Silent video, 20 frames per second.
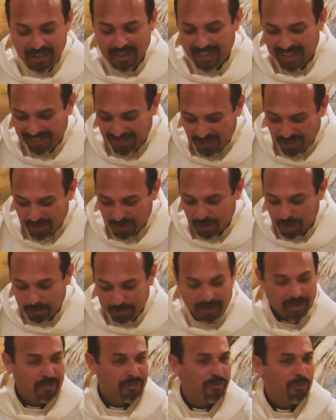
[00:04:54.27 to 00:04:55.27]
And
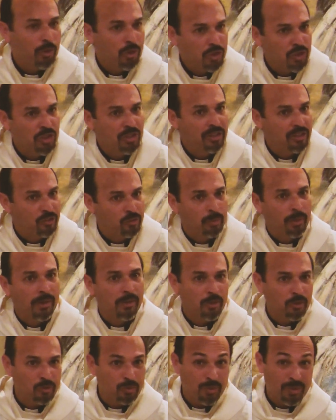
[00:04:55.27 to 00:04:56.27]
discernment, unfortunately, is one of
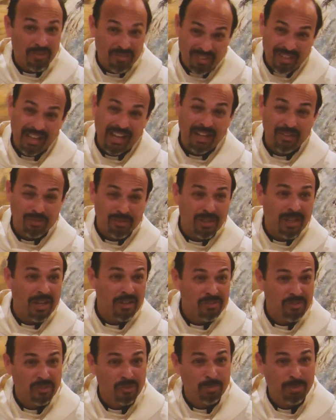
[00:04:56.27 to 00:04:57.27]
those words that has
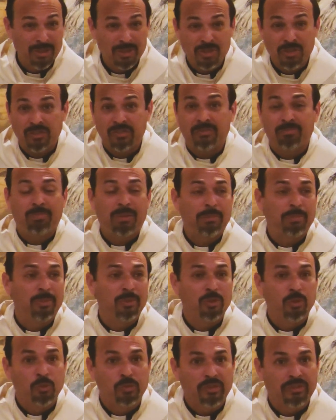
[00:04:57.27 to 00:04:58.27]
lost its punch because people
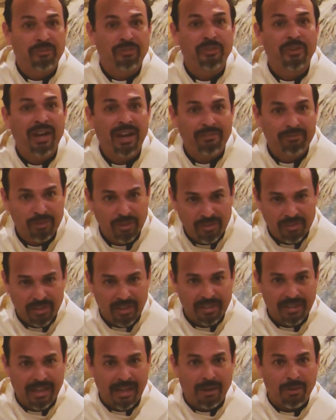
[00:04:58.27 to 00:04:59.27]
use it for
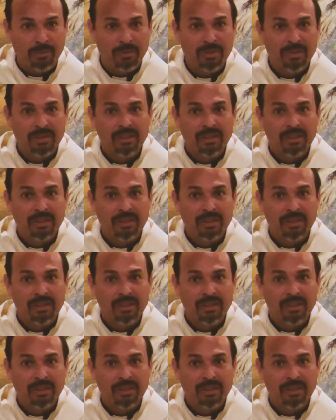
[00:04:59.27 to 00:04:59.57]
everything now.